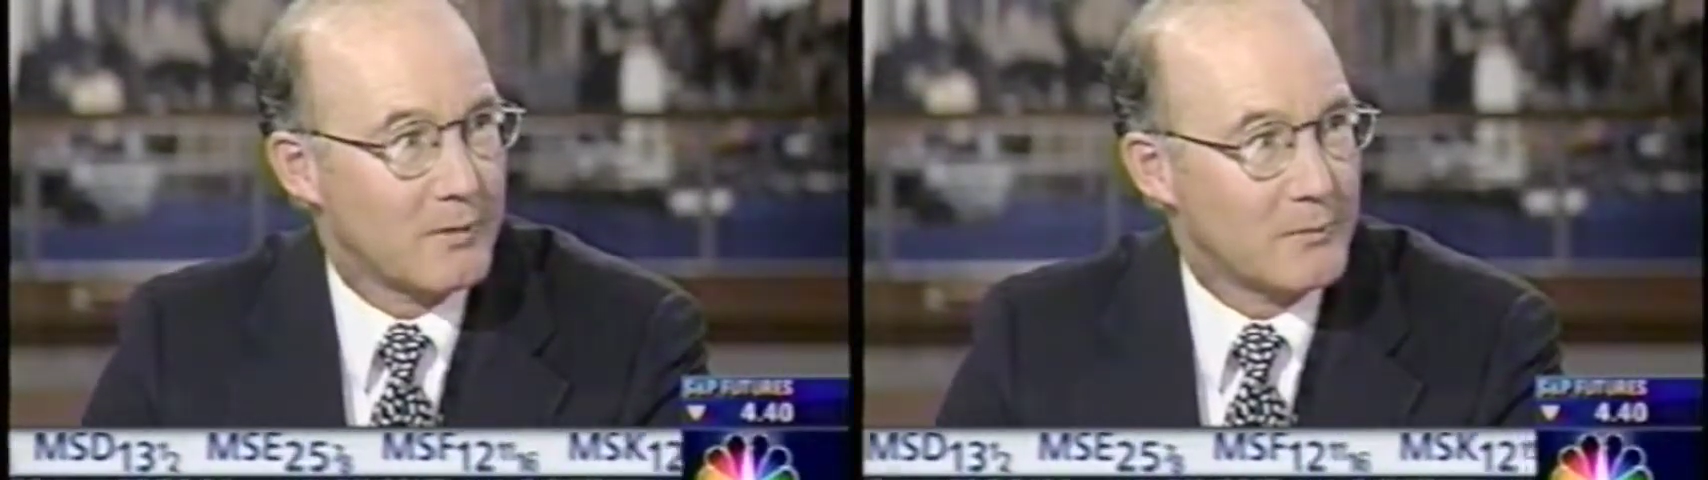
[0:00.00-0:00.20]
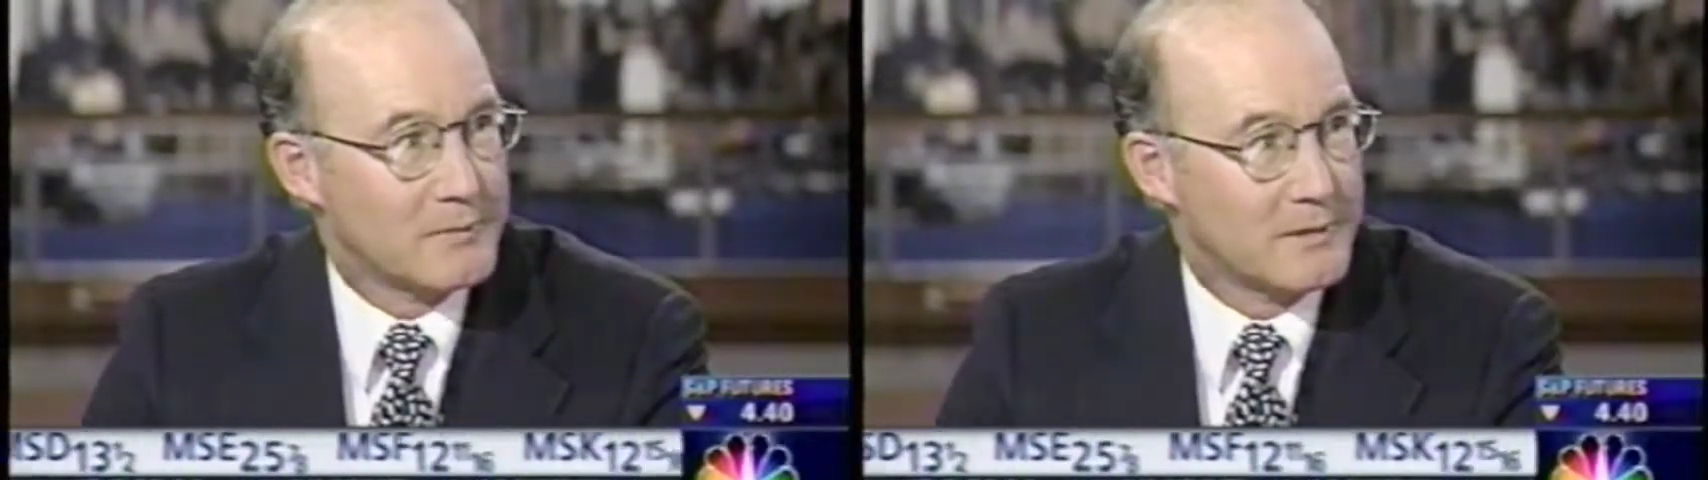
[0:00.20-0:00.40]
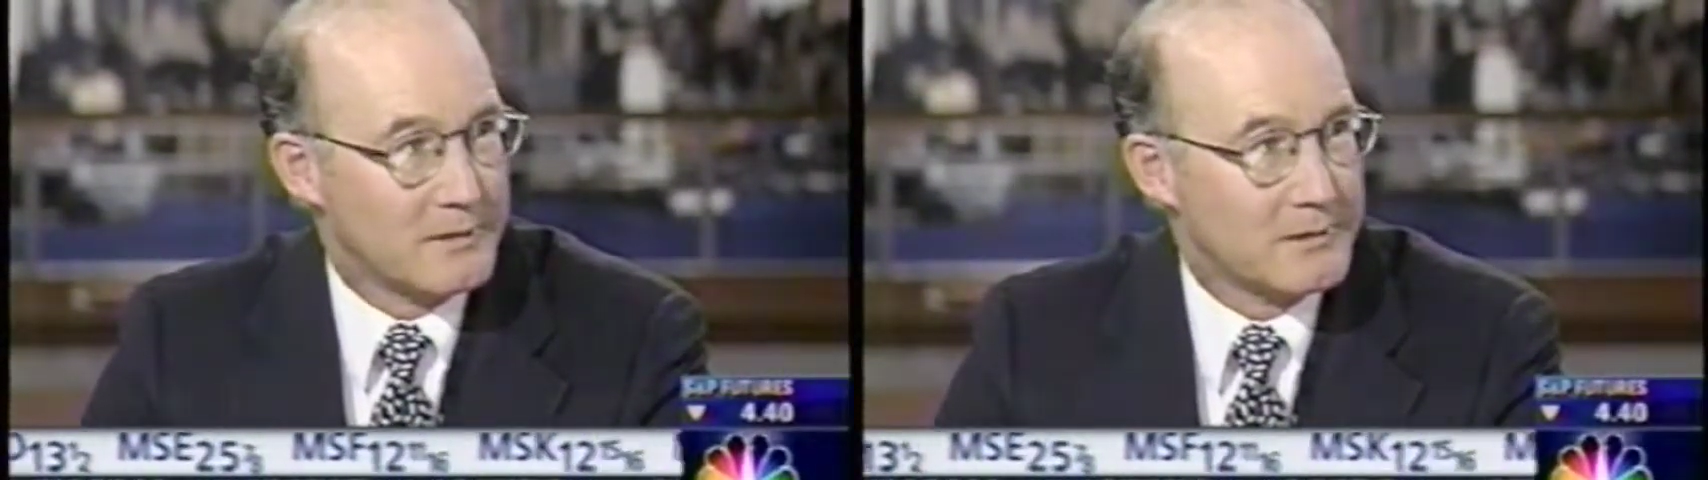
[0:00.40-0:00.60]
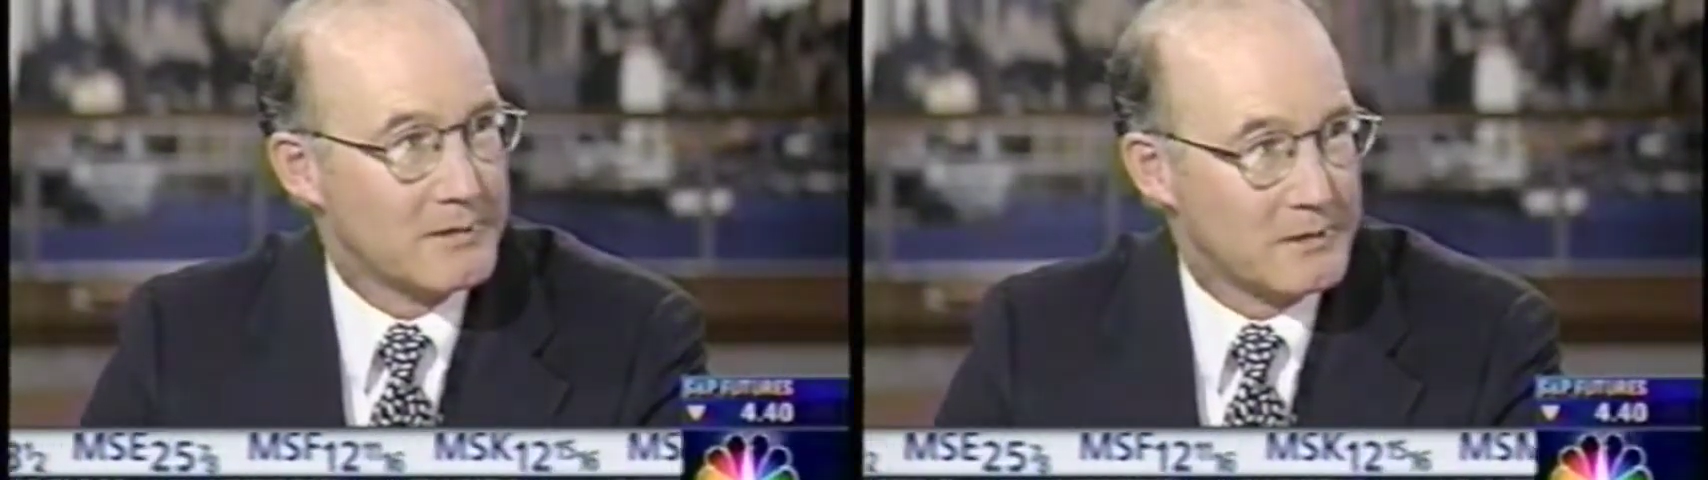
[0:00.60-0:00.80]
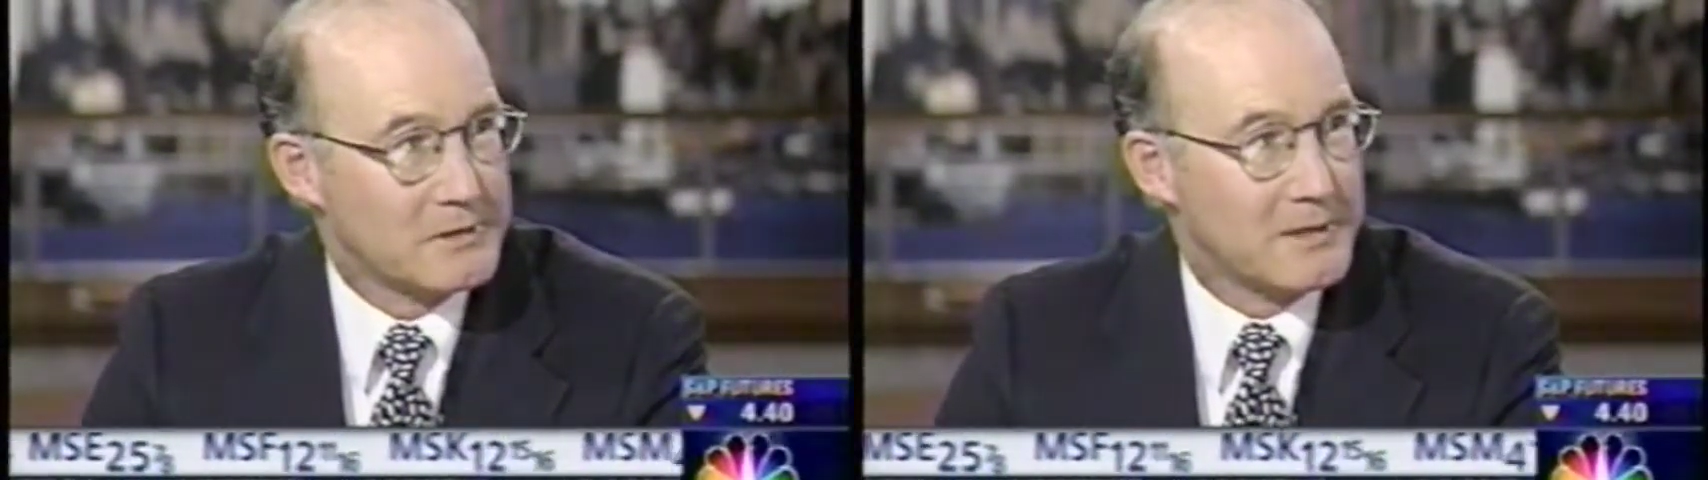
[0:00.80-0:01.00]
problems at
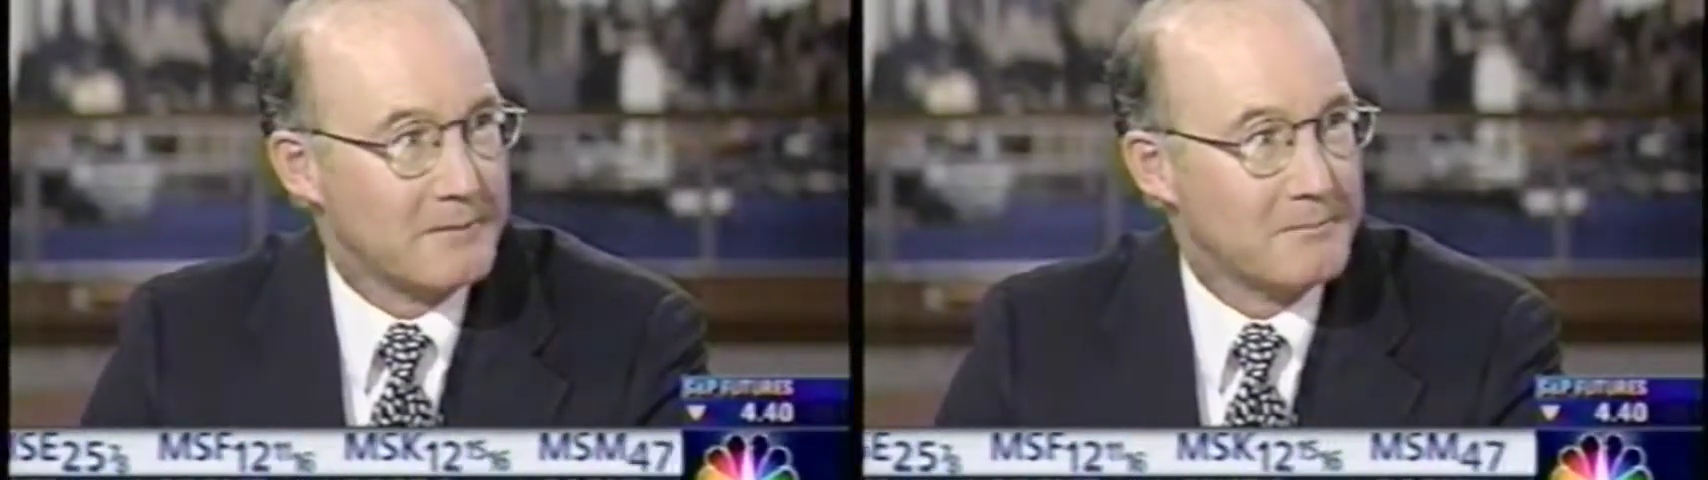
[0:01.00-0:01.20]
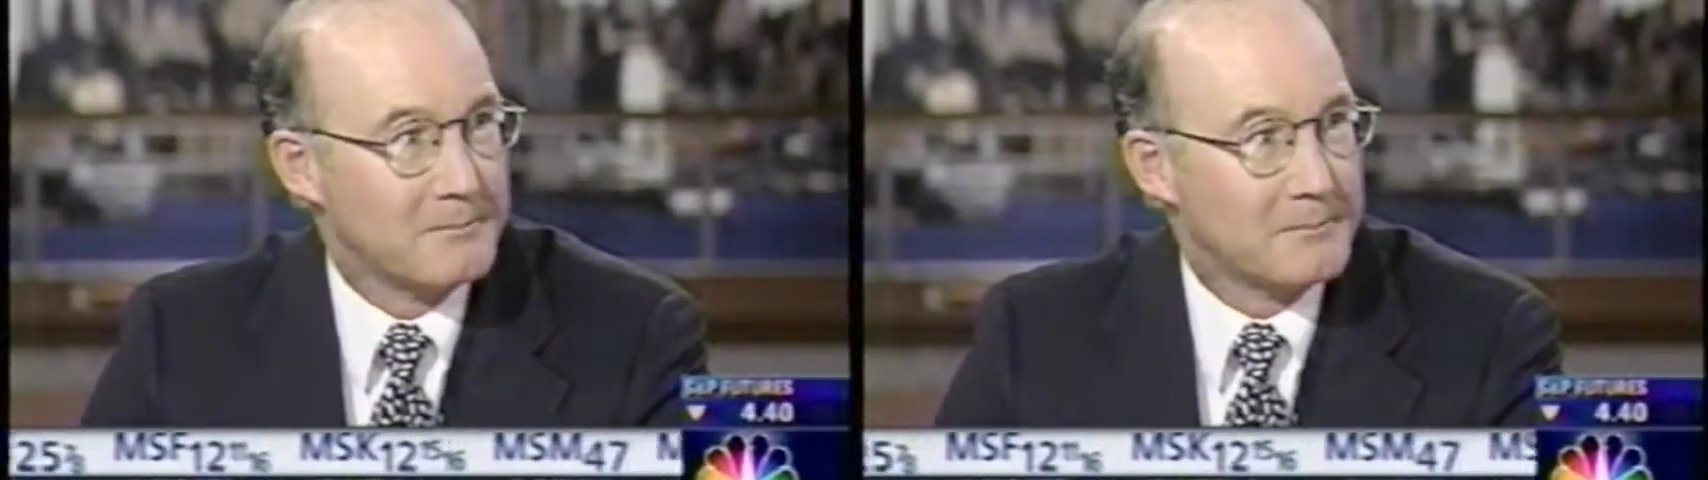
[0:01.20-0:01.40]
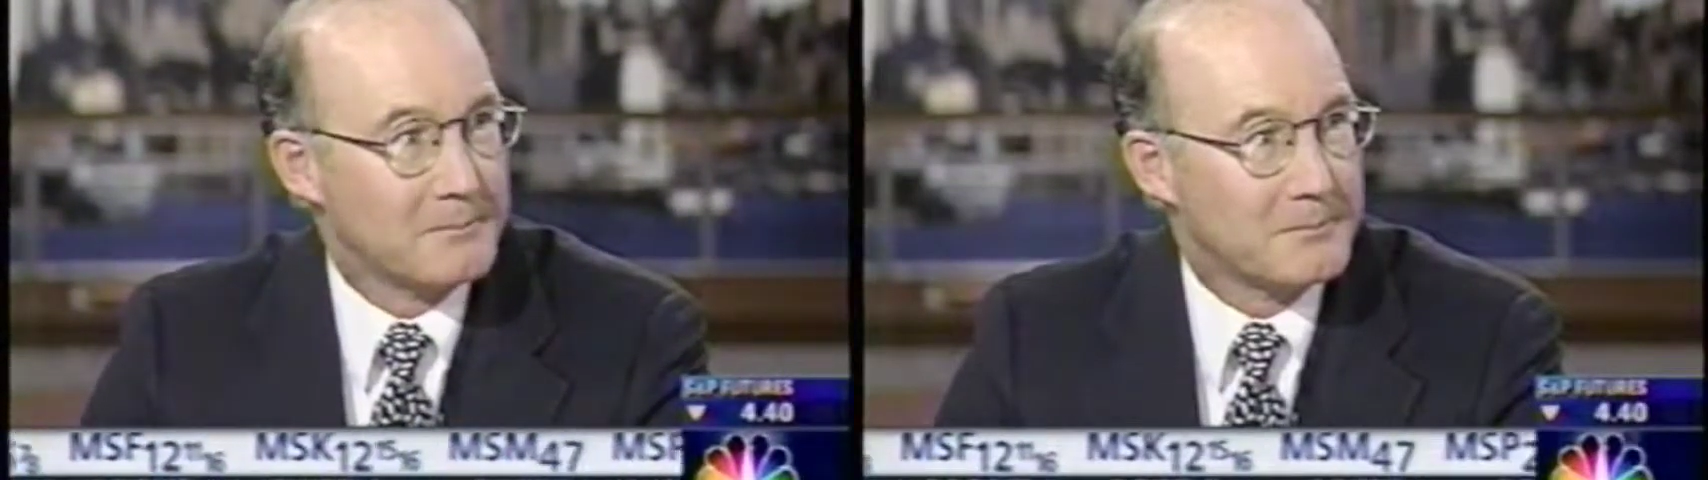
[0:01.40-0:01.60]
this time.